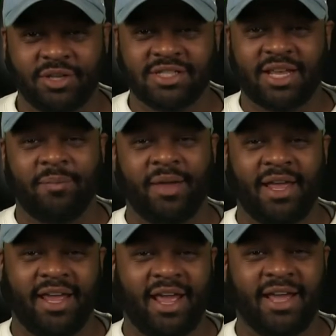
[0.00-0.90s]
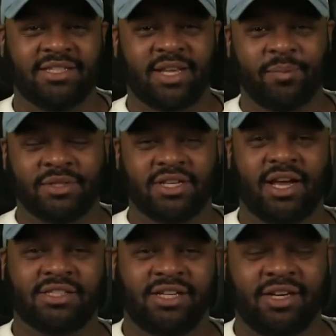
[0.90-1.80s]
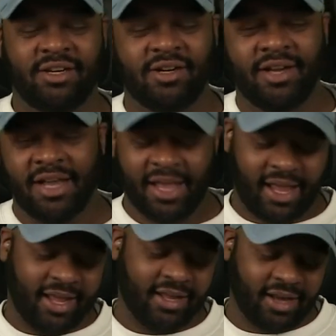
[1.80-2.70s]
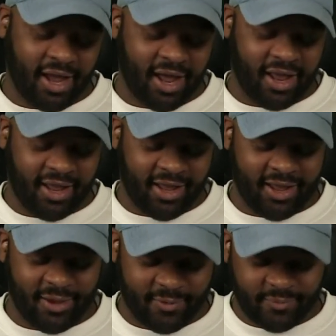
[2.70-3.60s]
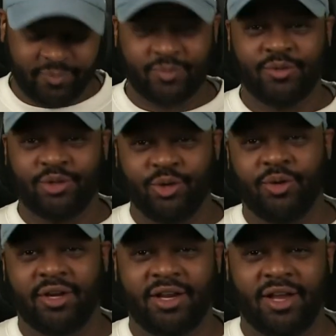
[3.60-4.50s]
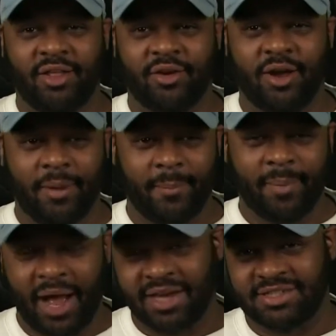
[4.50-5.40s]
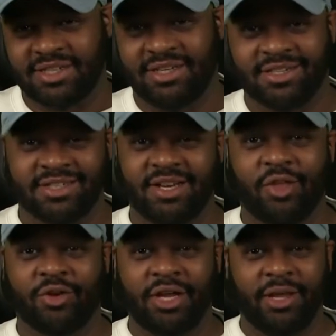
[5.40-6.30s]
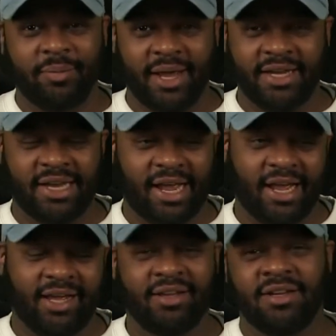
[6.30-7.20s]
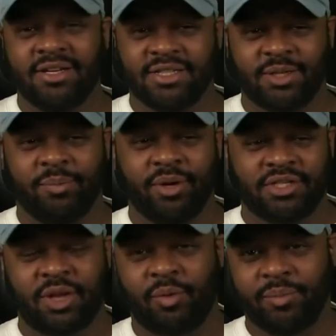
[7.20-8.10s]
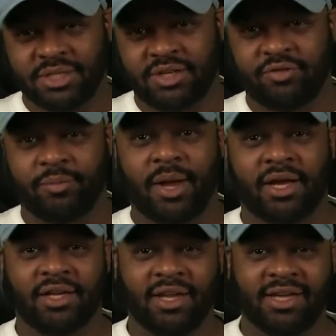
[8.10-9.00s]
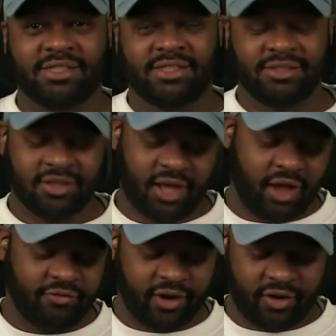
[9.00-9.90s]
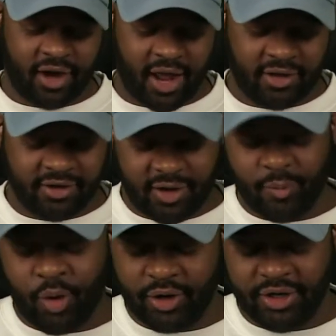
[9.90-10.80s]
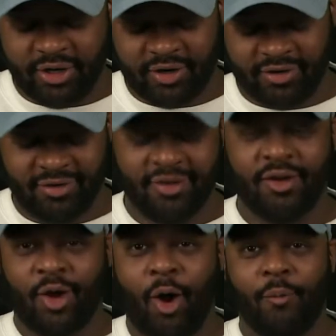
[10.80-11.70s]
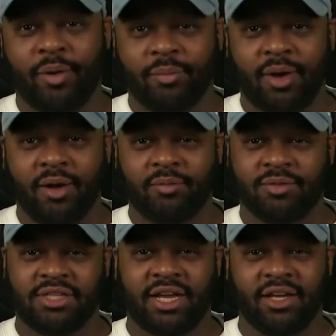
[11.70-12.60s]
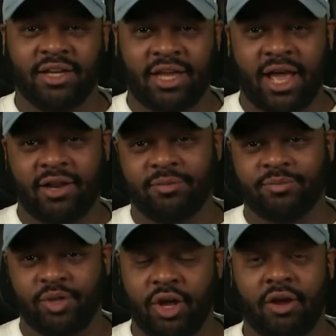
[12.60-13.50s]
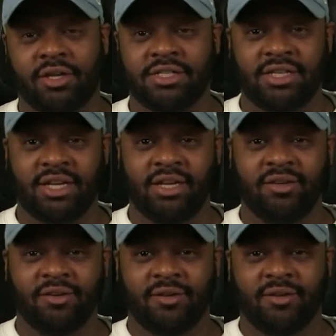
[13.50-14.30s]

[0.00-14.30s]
Skip, aka Skipintosh here, and I am doing another unboxing. It's another eBay day. Some books that were missing from my collection, I figured I'd come on here, open them up, we'll take a look at them. Y'all can see